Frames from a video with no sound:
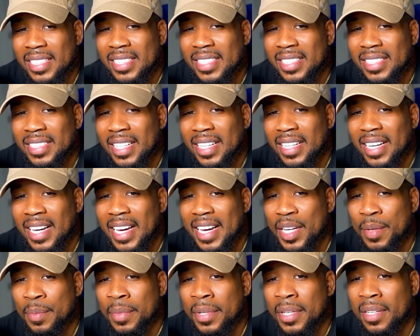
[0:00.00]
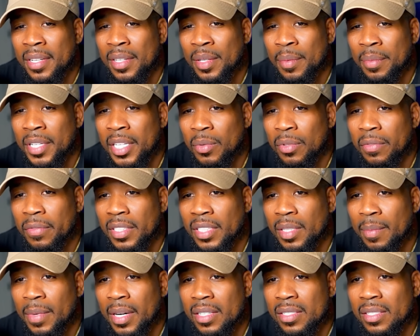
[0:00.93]
She think 80 million men would
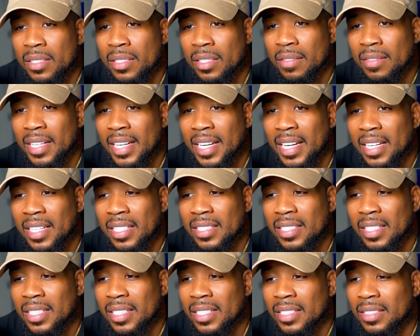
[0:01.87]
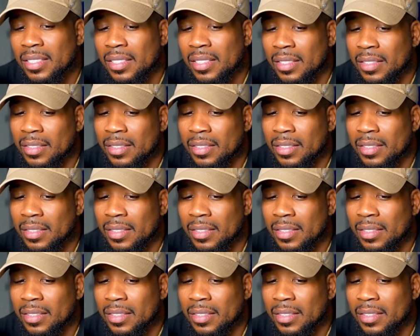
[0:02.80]
victimize her if they had a chance.